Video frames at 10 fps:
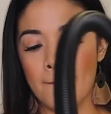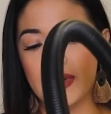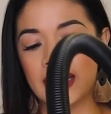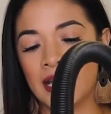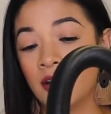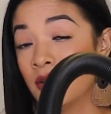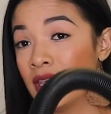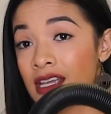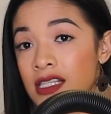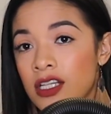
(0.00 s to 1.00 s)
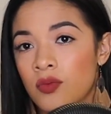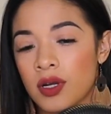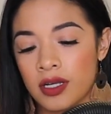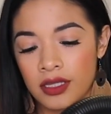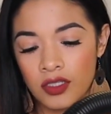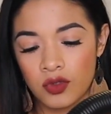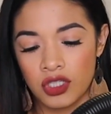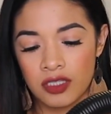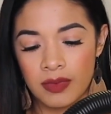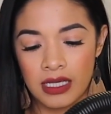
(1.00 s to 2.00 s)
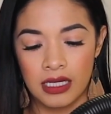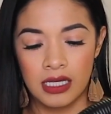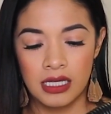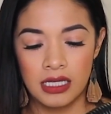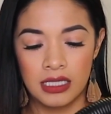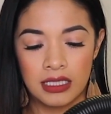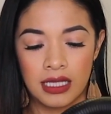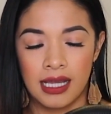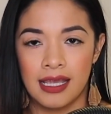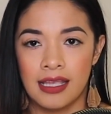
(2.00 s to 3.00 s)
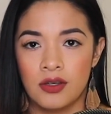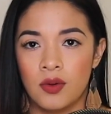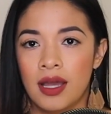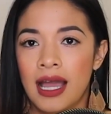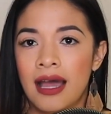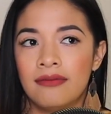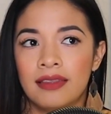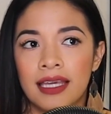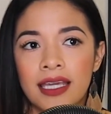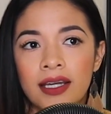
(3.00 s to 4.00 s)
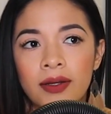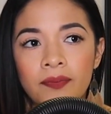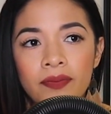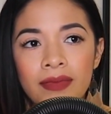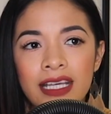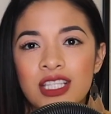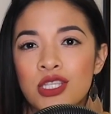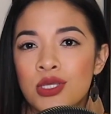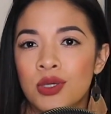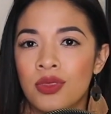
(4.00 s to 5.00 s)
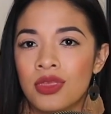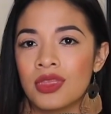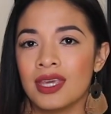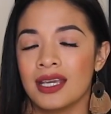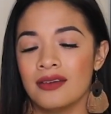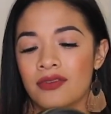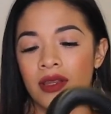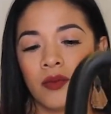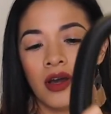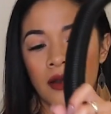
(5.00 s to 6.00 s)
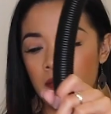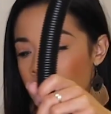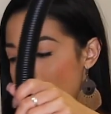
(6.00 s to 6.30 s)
but I don't think it's gonna work on this one just because I don't have like it's too thick from the bottom.